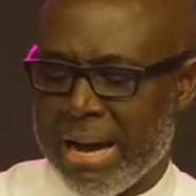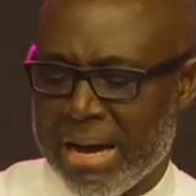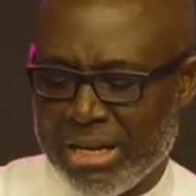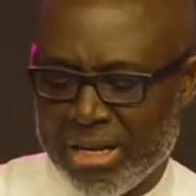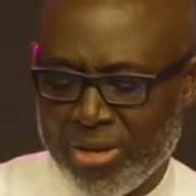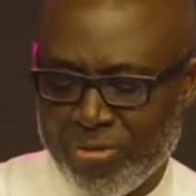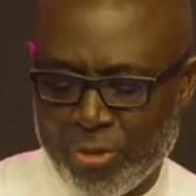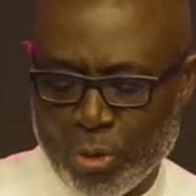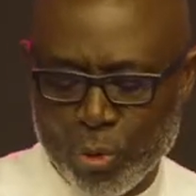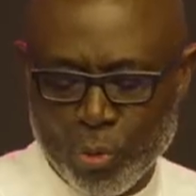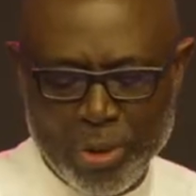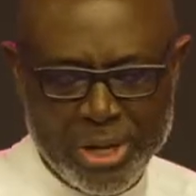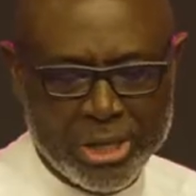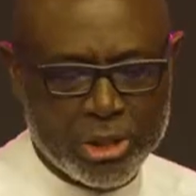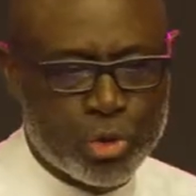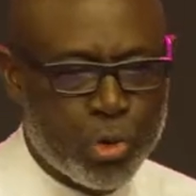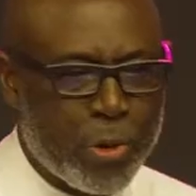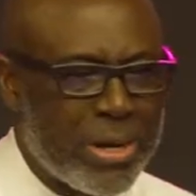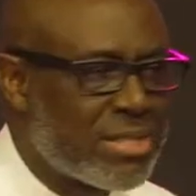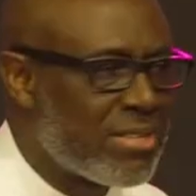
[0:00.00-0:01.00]
and if you
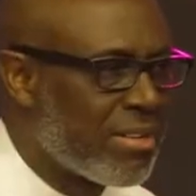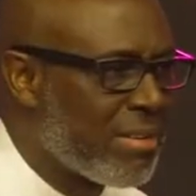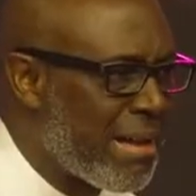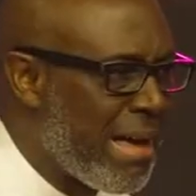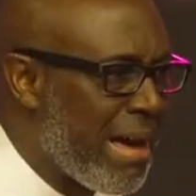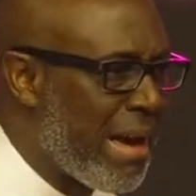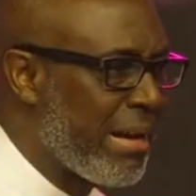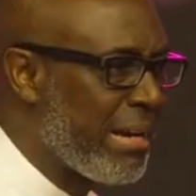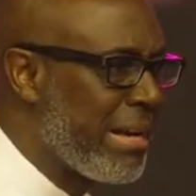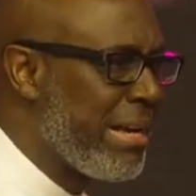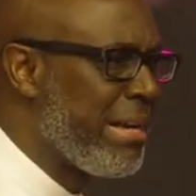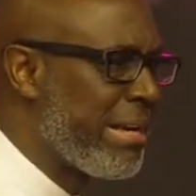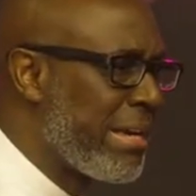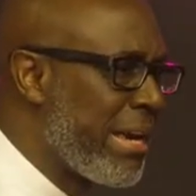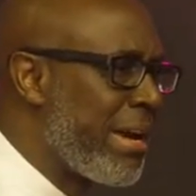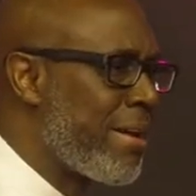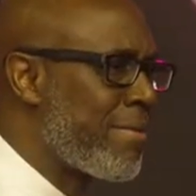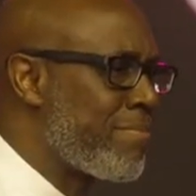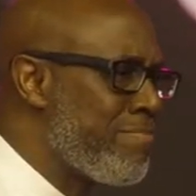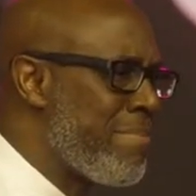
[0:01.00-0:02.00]
read 29, he
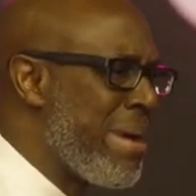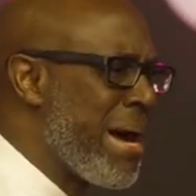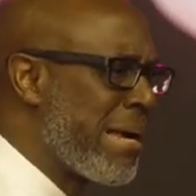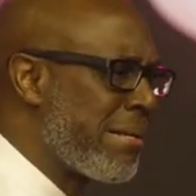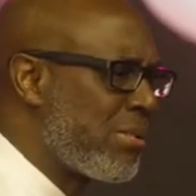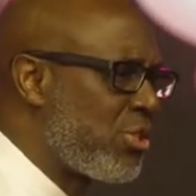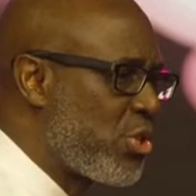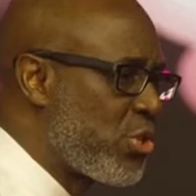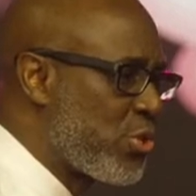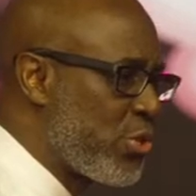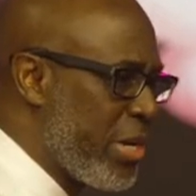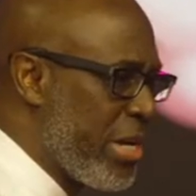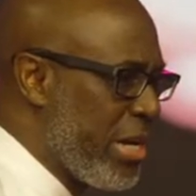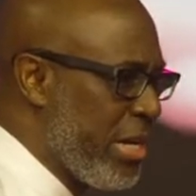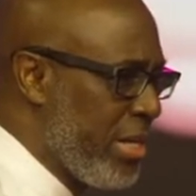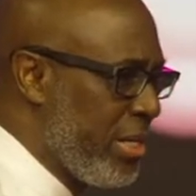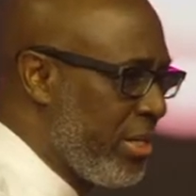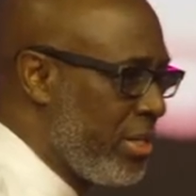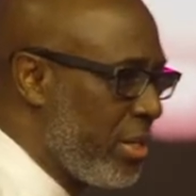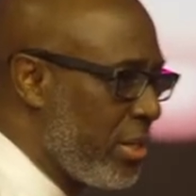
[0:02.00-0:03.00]
gave man
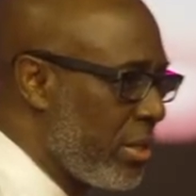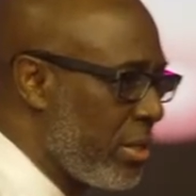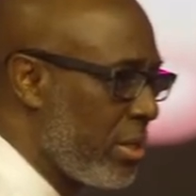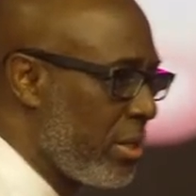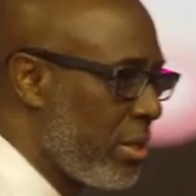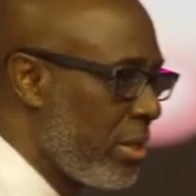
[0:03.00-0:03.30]
seed.